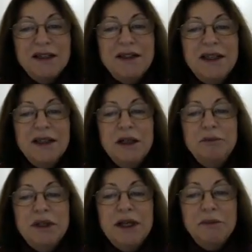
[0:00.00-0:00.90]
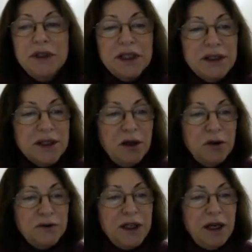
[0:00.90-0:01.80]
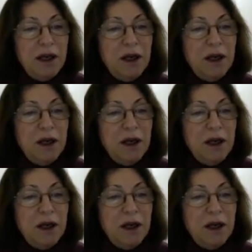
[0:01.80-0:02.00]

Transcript: the parameters of the